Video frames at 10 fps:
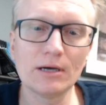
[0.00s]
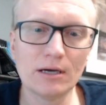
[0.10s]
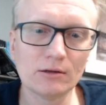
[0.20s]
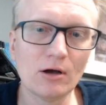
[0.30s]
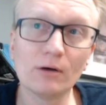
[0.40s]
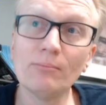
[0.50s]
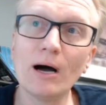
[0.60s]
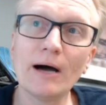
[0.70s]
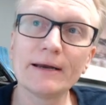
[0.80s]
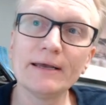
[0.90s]
long
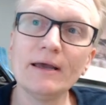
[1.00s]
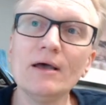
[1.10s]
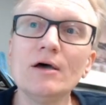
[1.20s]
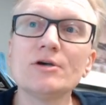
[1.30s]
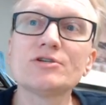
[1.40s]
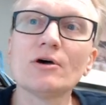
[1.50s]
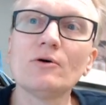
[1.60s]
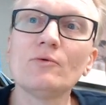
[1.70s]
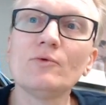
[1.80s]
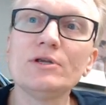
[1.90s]
body.
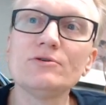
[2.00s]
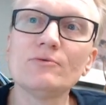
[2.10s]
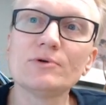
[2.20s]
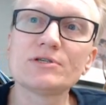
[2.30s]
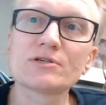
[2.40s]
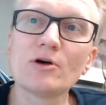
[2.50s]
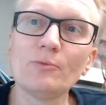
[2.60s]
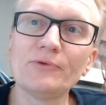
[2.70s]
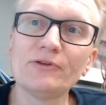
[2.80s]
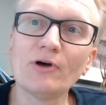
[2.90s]
So when you would
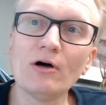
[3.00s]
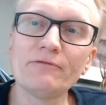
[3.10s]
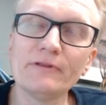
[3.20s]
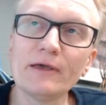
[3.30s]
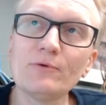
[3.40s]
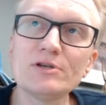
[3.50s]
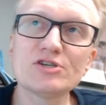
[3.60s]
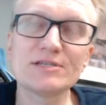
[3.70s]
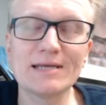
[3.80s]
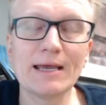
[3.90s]
sculpt a dolphin, they wouldn't
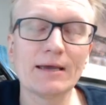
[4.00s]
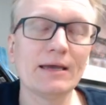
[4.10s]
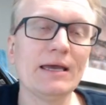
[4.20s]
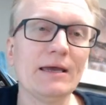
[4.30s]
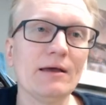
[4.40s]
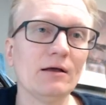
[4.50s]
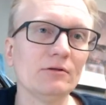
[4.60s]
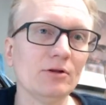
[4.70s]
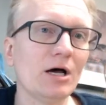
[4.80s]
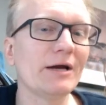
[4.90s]
just take a
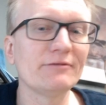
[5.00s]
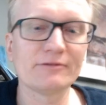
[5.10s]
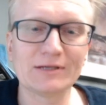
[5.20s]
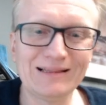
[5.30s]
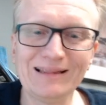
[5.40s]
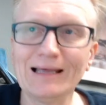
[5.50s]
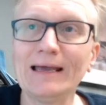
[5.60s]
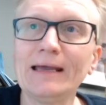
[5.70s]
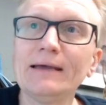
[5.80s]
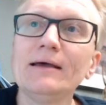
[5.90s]
lot of
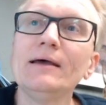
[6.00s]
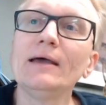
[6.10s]
clay